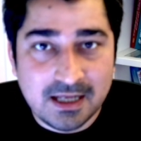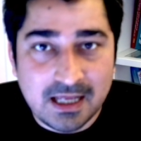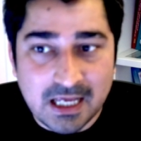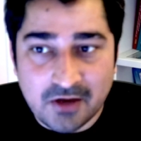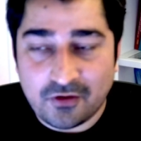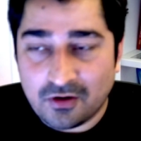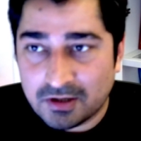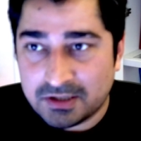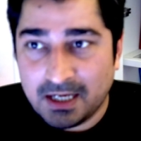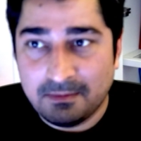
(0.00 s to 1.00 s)
If you're
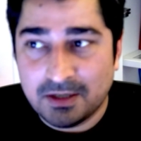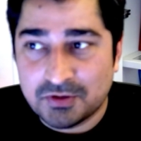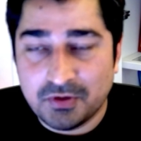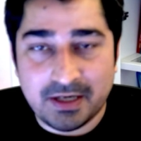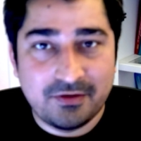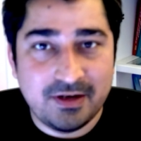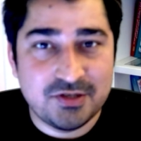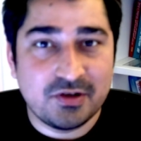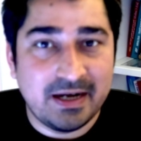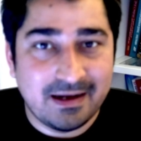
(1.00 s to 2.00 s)
not able to increase
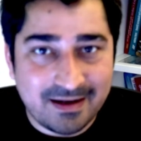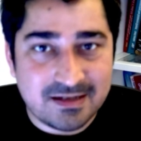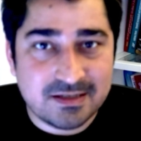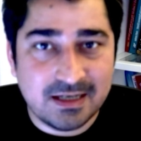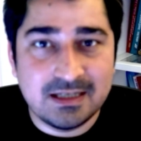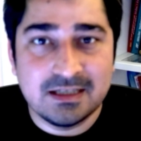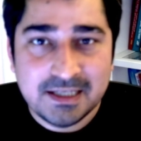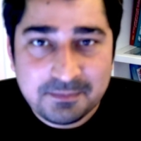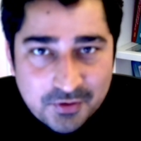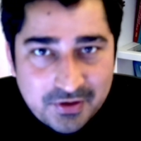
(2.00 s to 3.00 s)
your interest in learning
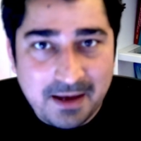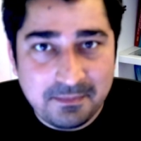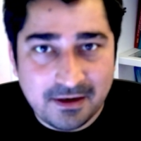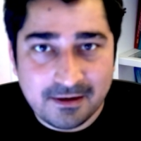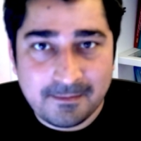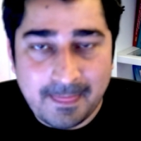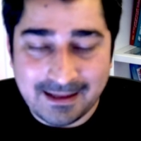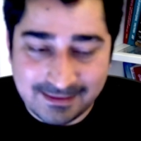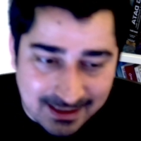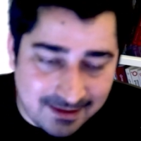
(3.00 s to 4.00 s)
programming
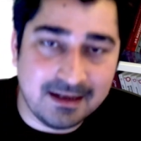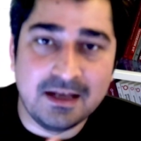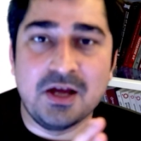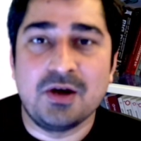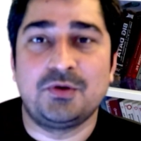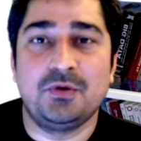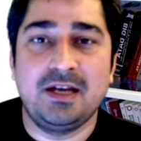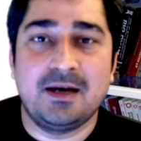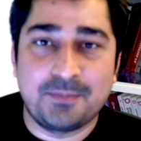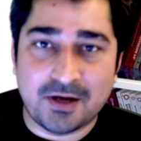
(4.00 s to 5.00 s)
and then doing
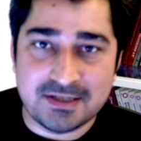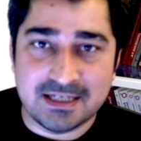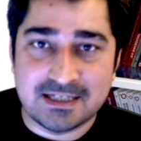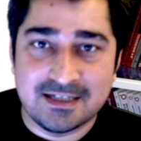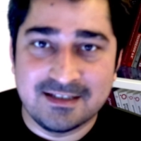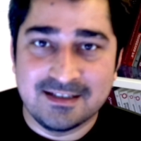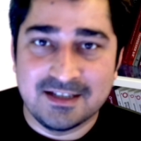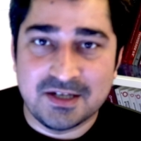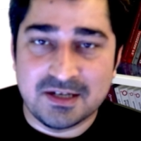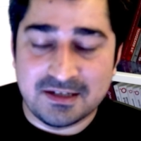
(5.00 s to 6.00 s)
a project,
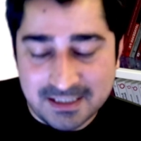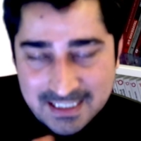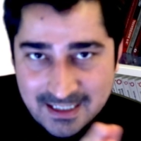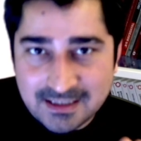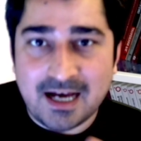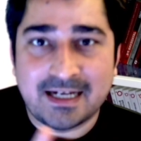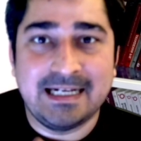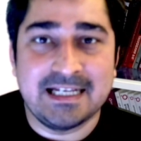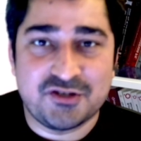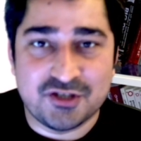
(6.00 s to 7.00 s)
designing the
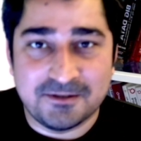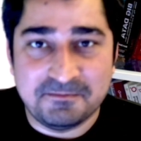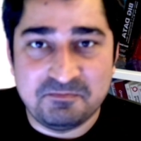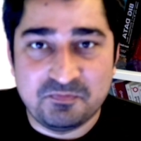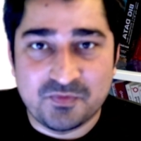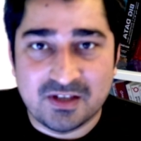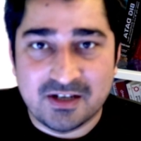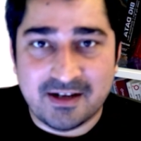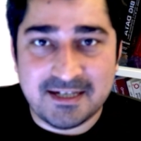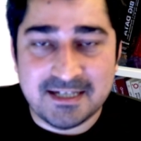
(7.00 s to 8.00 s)
architecture,
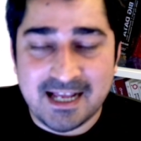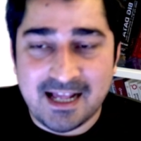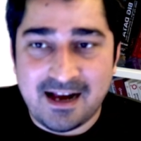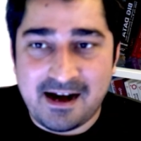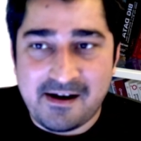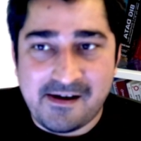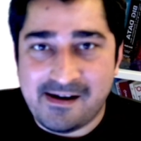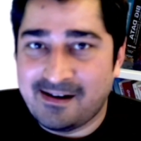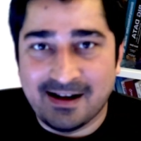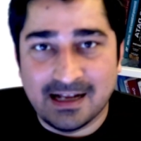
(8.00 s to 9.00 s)
right?
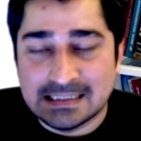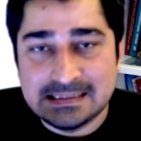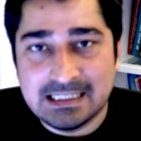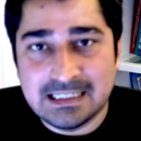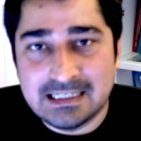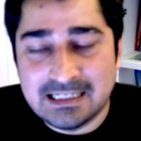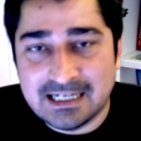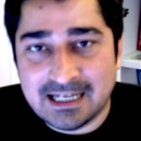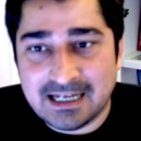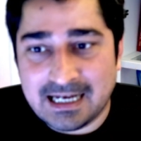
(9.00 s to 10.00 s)
Then
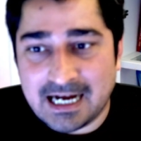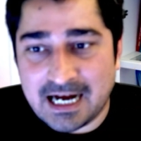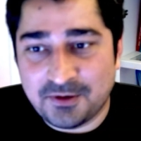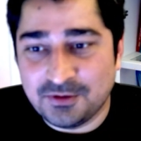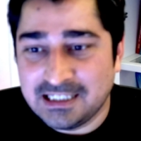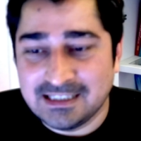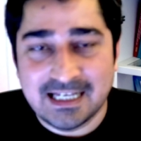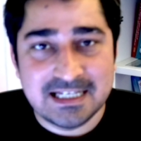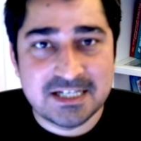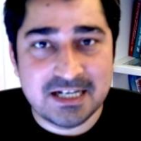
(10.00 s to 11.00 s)
I don't think
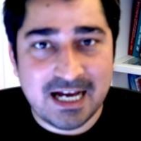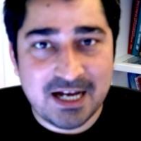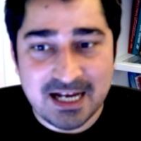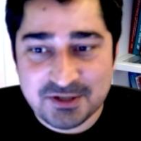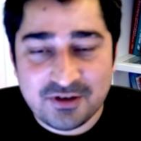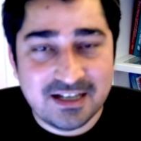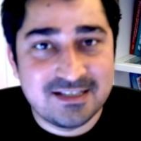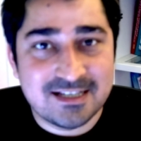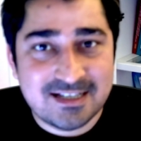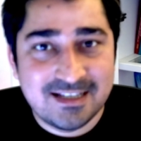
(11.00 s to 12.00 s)
that I should
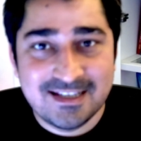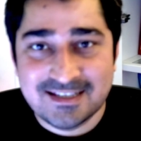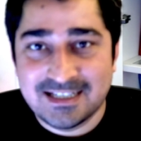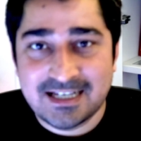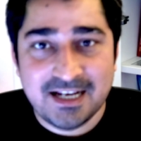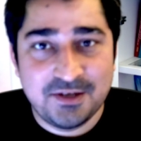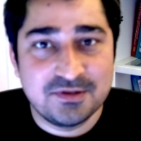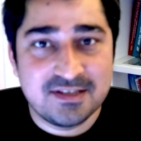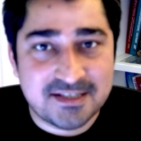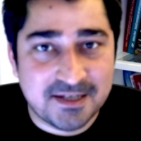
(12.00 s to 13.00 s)
exist in this entire
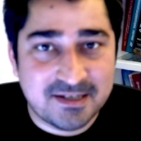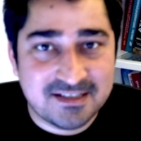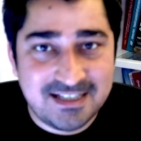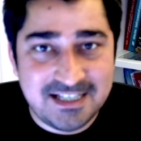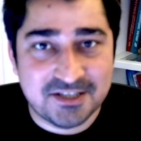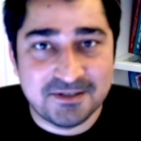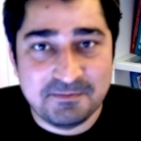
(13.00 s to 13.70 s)
ecosystem as a teacher.